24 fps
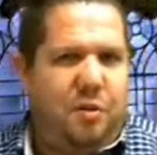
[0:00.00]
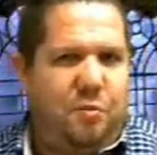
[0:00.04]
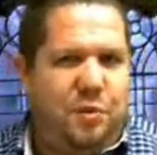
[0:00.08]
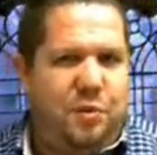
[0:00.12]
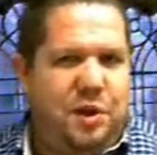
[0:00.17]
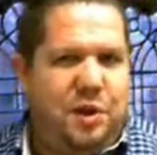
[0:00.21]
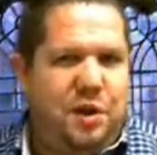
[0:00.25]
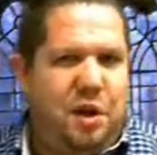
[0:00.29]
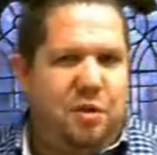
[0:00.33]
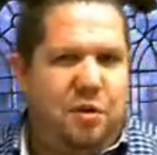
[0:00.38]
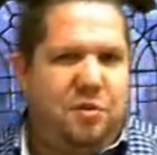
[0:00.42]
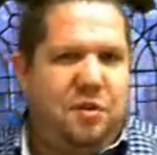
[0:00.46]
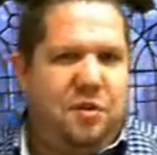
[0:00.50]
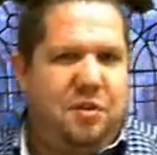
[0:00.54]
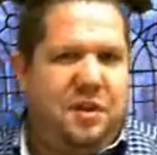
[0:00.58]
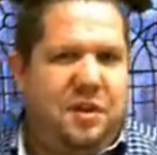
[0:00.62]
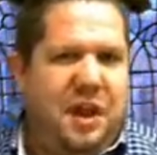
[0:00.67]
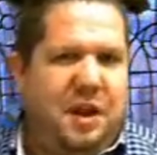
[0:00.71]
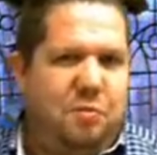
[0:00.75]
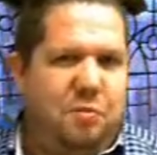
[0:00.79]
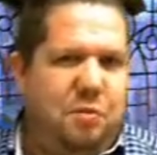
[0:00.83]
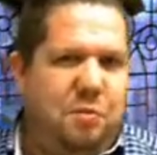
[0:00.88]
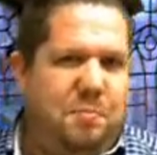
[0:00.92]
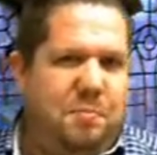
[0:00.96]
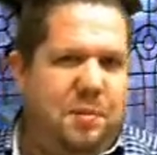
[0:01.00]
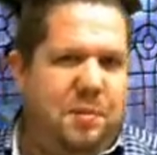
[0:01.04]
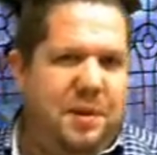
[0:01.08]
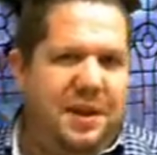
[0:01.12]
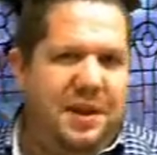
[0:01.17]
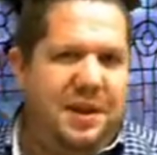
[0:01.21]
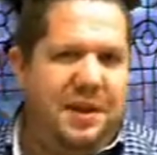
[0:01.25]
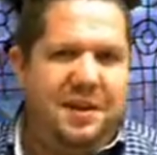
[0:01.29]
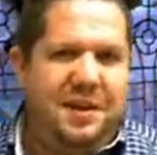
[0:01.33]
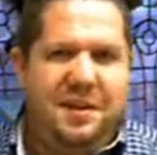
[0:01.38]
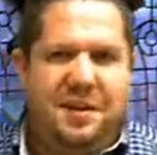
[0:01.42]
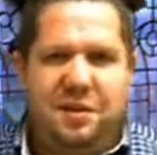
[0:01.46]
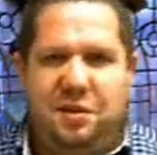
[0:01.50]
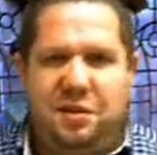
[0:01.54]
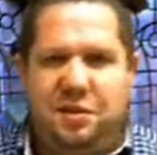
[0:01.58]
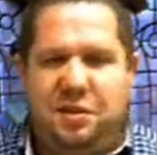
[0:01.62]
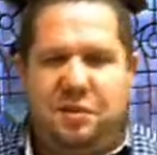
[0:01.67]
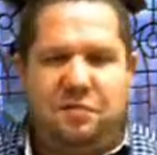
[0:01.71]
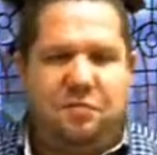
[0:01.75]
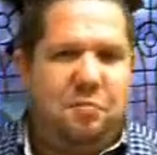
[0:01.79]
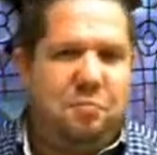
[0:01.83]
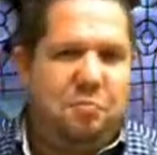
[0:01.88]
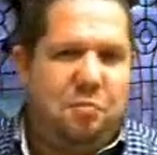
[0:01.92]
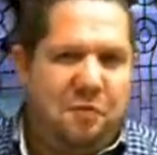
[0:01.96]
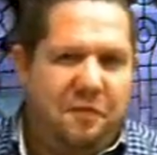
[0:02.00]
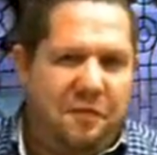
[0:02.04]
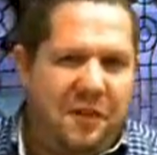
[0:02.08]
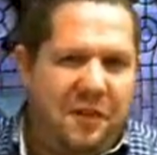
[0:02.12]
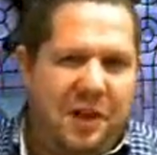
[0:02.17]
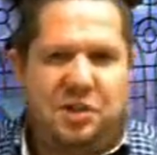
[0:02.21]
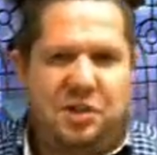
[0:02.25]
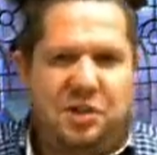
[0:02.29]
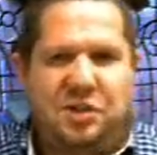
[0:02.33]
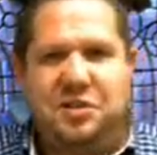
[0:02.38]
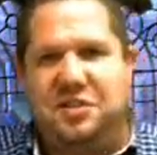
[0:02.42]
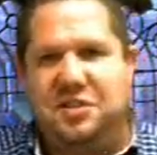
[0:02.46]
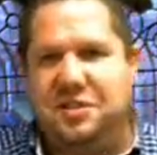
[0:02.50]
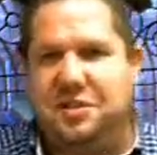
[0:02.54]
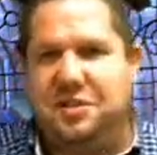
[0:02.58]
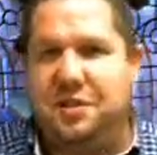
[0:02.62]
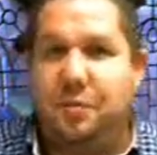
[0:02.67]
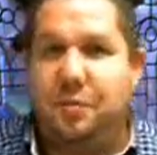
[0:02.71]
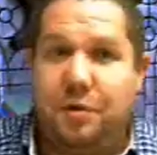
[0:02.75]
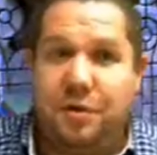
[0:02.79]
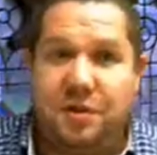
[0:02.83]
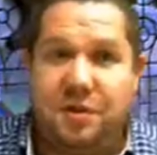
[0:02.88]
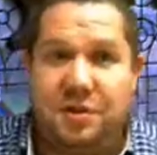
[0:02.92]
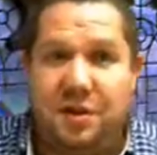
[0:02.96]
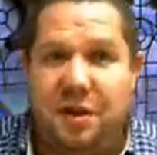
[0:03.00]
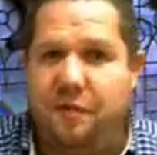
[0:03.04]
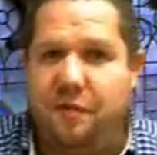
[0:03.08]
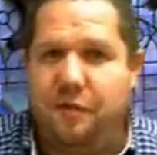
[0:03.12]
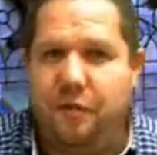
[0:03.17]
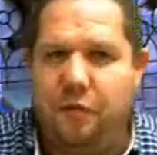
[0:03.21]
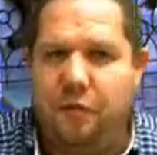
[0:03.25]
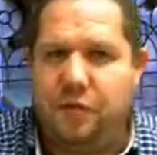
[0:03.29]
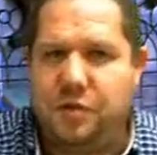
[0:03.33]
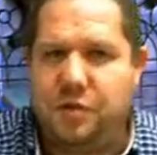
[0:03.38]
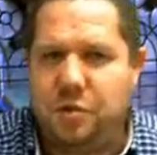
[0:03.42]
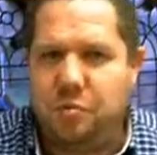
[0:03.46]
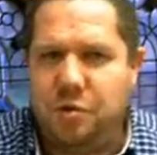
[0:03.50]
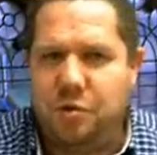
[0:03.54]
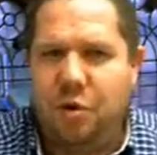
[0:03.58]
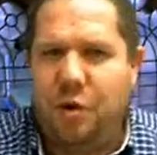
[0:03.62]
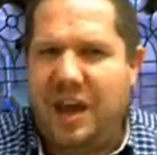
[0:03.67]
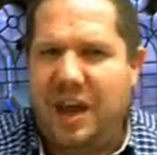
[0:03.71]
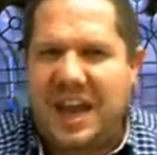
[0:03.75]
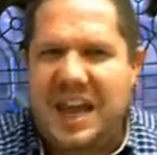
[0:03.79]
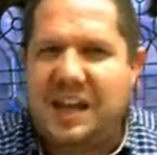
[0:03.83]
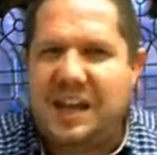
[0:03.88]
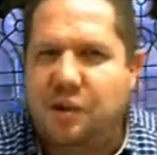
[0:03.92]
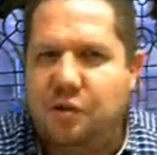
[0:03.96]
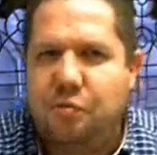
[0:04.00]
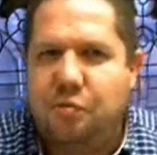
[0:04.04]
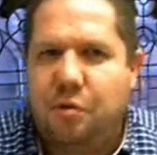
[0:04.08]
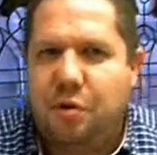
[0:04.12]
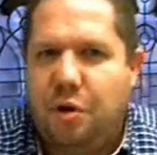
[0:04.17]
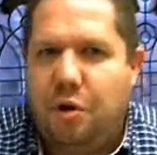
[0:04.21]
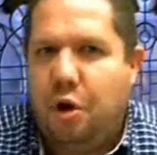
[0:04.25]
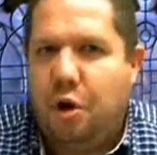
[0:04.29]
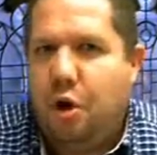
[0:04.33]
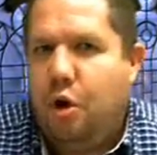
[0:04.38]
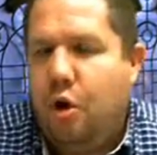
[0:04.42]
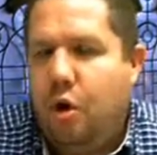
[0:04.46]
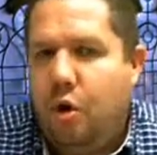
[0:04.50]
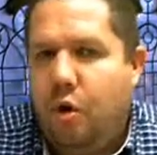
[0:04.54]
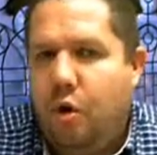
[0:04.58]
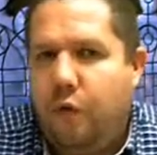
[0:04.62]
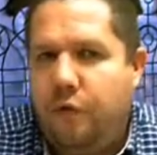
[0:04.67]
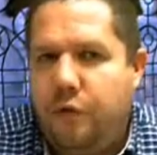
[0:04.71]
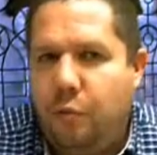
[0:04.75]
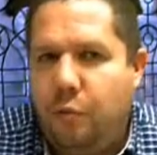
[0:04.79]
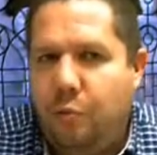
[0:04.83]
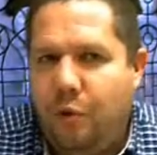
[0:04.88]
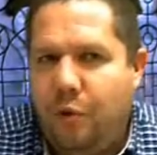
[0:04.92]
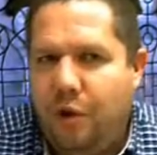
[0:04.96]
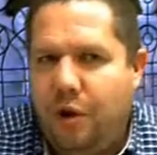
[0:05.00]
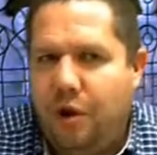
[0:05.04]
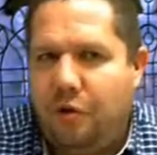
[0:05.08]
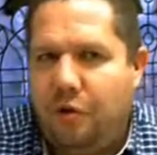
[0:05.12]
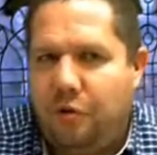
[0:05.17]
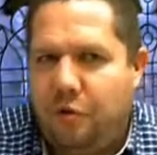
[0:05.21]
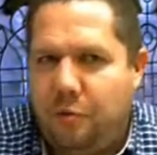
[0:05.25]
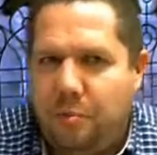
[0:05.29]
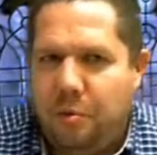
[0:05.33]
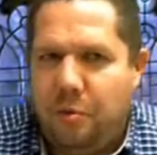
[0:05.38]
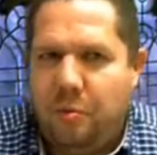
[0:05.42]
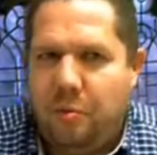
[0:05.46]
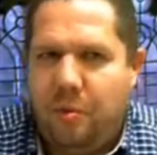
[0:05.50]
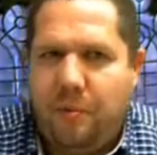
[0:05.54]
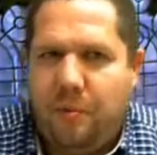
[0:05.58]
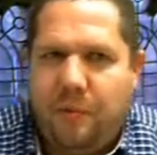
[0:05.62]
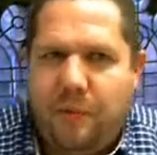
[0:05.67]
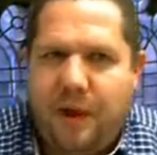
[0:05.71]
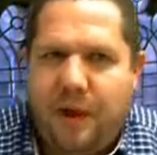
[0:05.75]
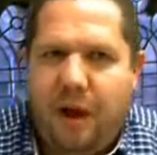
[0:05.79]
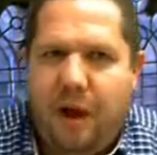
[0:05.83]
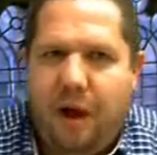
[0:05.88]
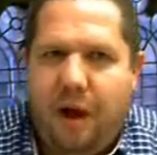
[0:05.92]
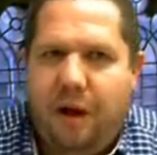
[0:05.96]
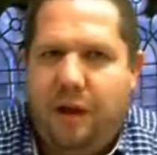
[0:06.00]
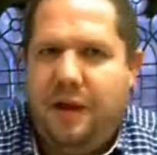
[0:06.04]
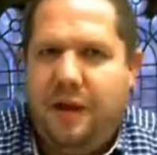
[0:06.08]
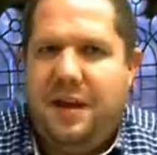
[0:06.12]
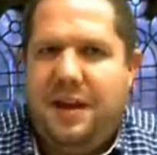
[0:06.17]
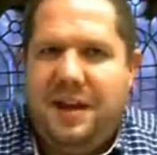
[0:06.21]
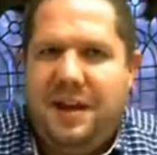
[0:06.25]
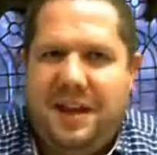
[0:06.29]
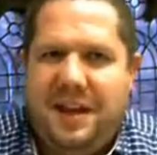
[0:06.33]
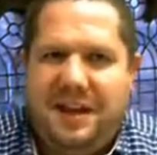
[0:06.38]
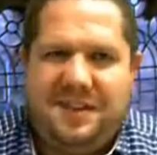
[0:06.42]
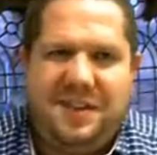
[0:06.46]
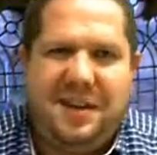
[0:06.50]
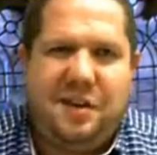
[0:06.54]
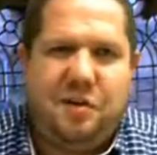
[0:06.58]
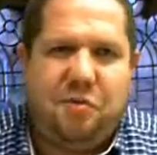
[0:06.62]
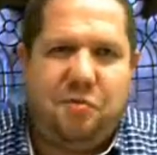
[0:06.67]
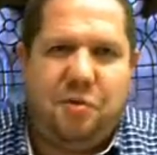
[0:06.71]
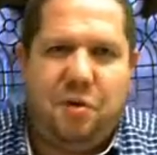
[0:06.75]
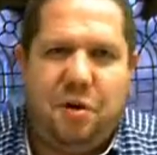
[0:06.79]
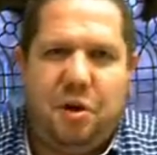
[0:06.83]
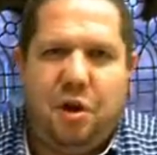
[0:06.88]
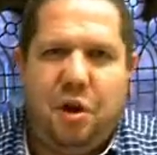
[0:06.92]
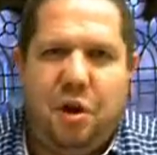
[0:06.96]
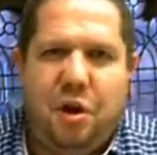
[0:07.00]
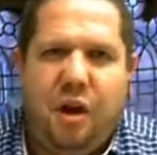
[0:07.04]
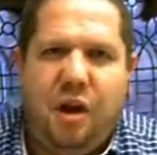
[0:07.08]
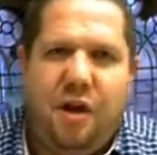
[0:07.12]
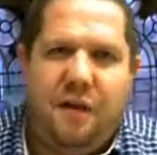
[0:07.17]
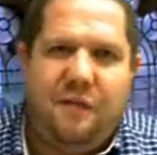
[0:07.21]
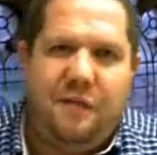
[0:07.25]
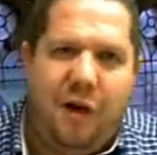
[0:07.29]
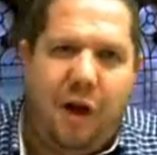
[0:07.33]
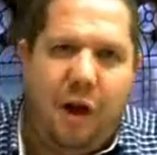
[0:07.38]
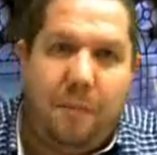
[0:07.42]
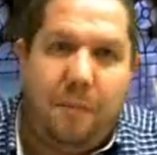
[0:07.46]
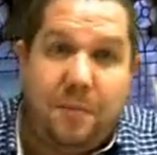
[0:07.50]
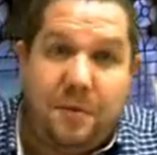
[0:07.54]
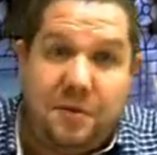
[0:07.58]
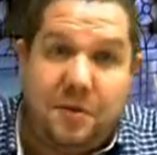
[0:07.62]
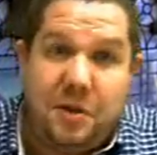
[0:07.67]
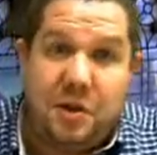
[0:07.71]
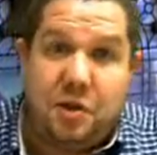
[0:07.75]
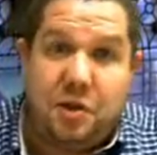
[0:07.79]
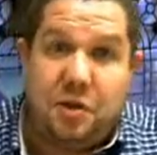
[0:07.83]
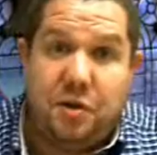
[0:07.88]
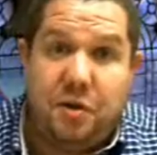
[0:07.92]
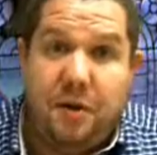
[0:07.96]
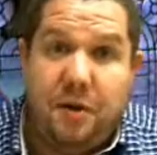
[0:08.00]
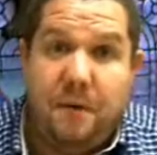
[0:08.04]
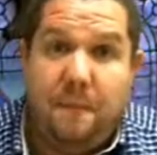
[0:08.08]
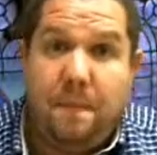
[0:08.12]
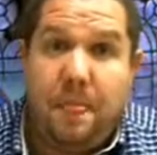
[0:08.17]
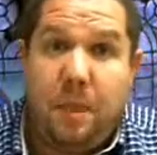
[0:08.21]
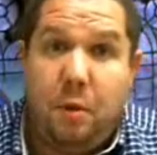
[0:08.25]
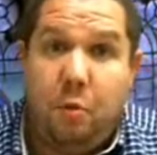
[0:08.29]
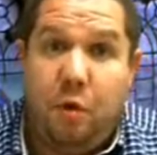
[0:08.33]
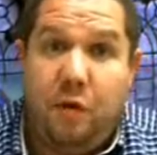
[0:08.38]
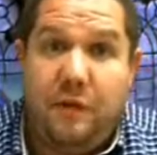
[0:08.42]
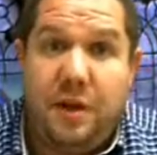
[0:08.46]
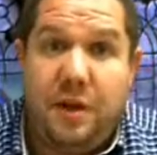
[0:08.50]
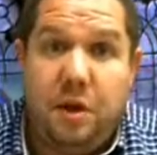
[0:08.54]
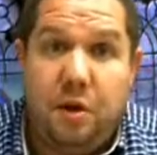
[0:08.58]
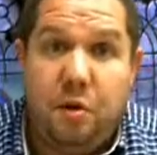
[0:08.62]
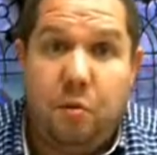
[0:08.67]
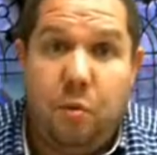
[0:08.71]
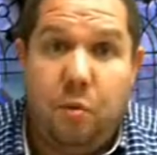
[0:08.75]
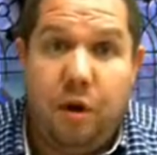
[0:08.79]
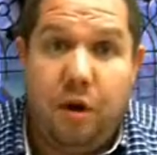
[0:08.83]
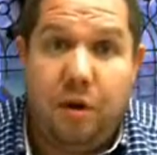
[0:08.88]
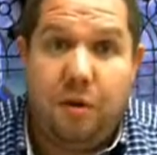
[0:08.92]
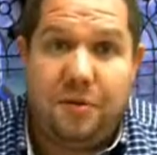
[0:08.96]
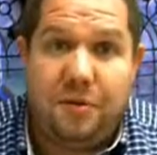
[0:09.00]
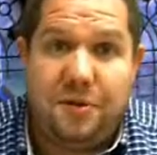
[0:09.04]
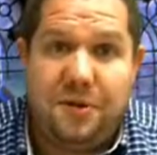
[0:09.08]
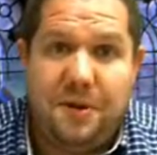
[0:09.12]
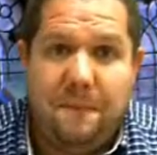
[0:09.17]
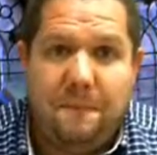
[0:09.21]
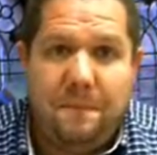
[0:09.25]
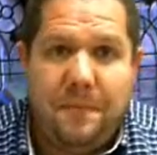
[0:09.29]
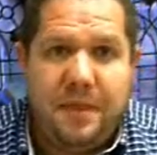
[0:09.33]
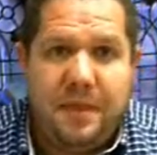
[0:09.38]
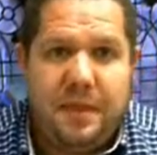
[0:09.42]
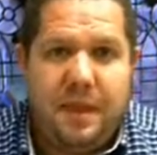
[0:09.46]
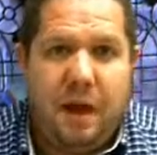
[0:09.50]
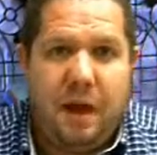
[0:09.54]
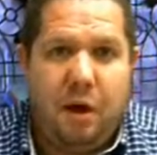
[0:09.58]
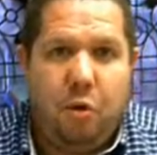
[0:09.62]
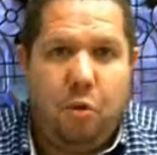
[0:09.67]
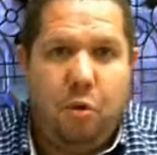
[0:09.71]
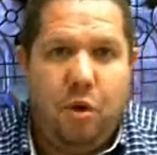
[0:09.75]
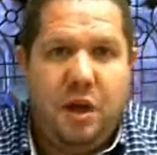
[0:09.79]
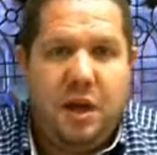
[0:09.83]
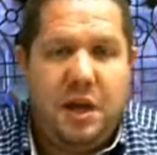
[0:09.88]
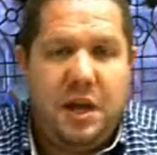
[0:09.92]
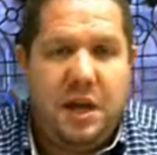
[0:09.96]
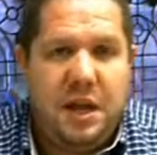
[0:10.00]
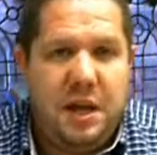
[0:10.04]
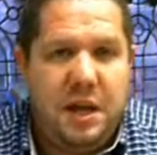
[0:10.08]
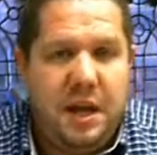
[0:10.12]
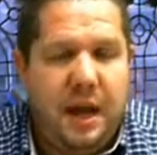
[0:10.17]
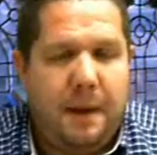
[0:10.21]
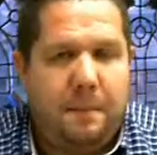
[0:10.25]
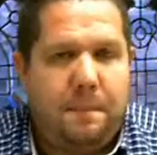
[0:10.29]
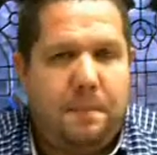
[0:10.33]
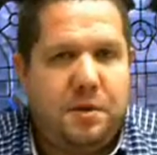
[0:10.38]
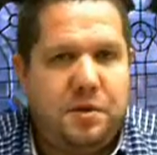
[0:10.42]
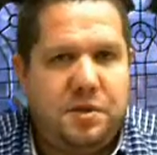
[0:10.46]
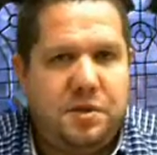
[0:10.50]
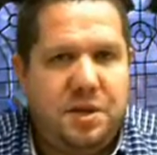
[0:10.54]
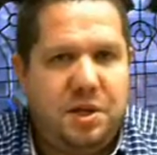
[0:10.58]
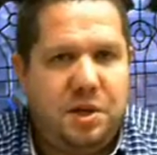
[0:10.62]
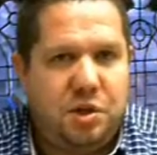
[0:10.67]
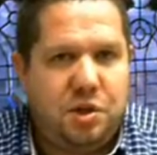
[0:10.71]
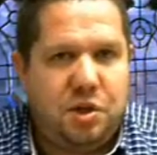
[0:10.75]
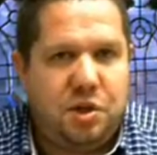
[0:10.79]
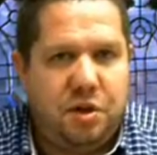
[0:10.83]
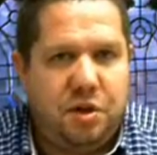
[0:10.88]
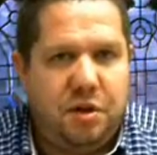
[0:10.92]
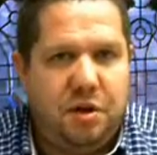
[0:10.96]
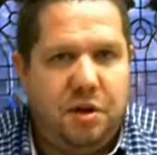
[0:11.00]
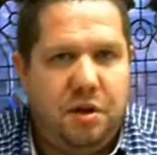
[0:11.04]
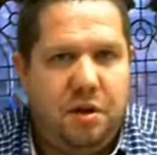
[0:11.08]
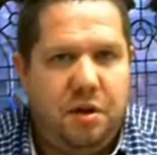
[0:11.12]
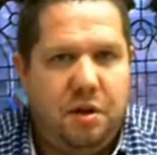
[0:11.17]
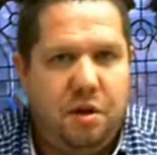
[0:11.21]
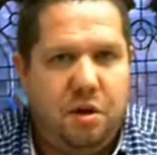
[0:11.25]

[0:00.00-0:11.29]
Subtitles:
we know that there would be different professions and so on and so forth. So we're not ignorant of the world, but what we are is ignorant of our position within the world. Now, in that position,